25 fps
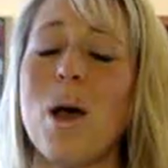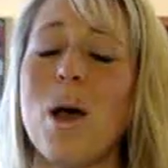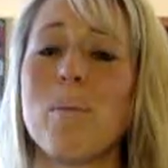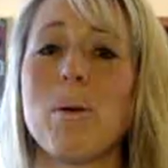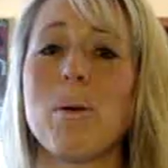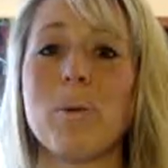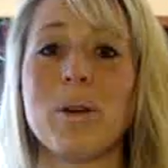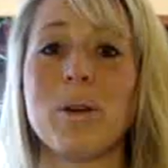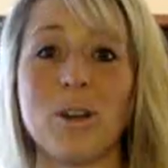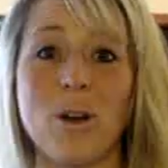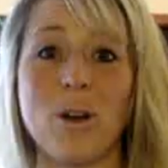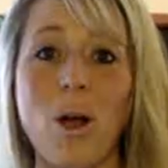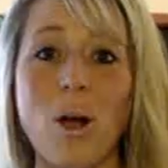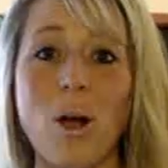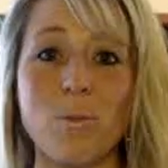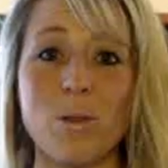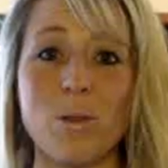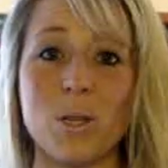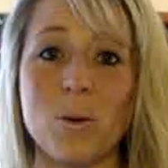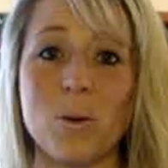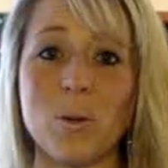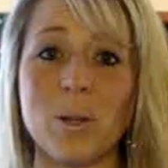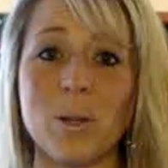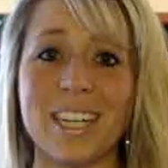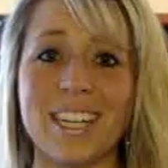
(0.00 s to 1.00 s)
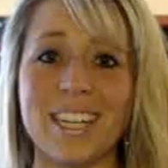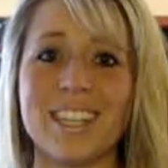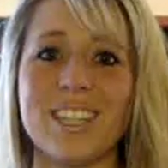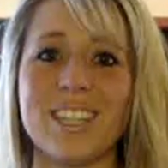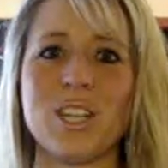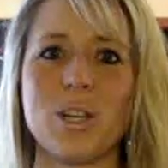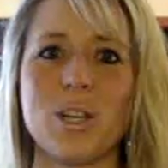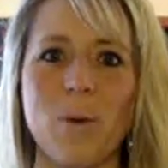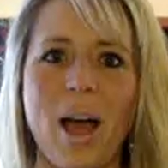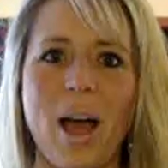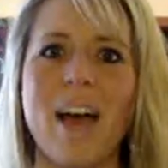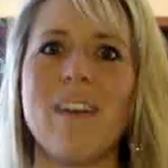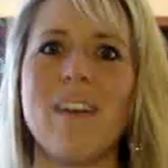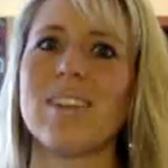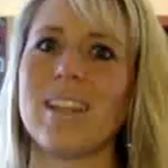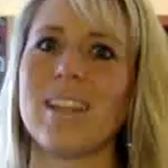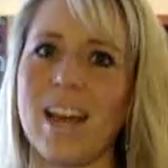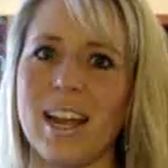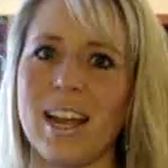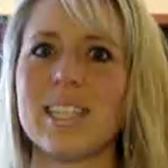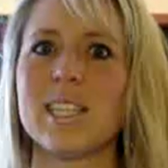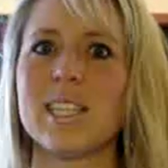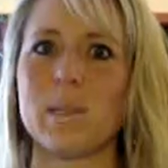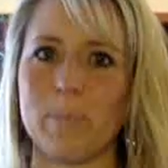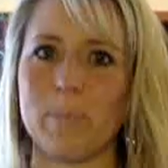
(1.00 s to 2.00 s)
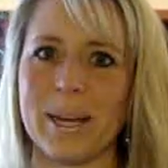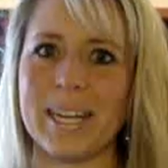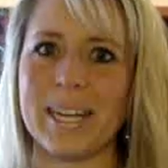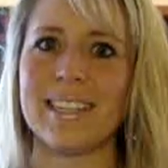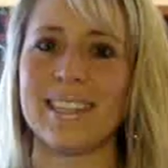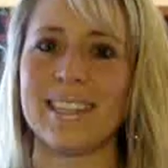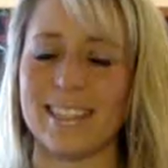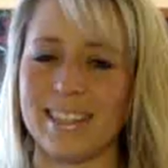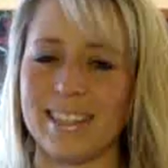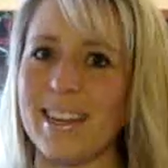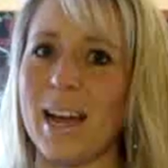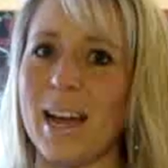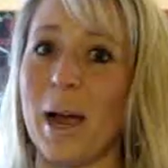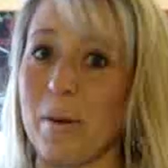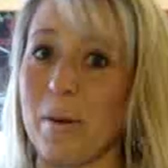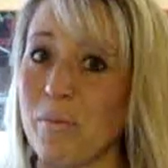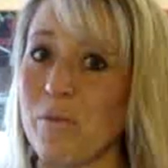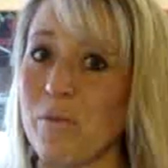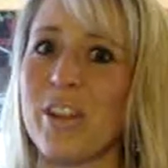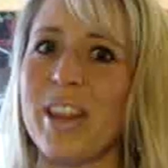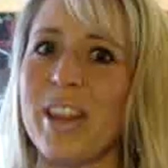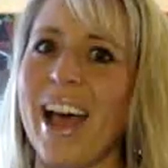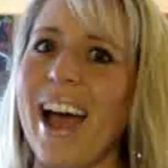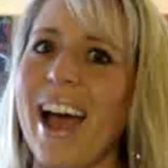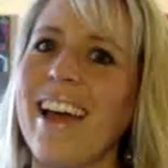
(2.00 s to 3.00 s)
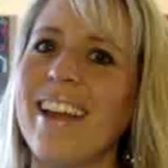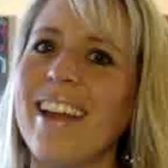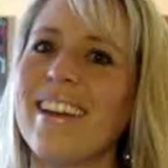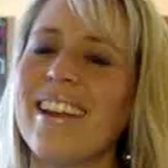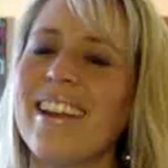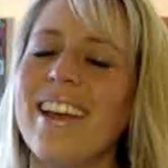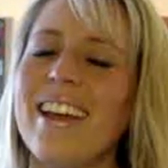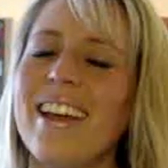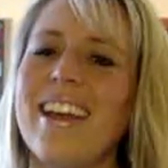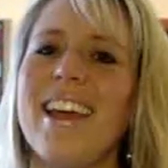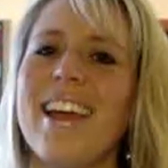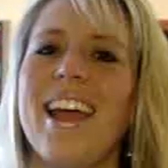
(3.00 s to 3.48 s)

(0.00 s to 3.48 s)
But when you're homeschooling, you have a lot of space and time for that.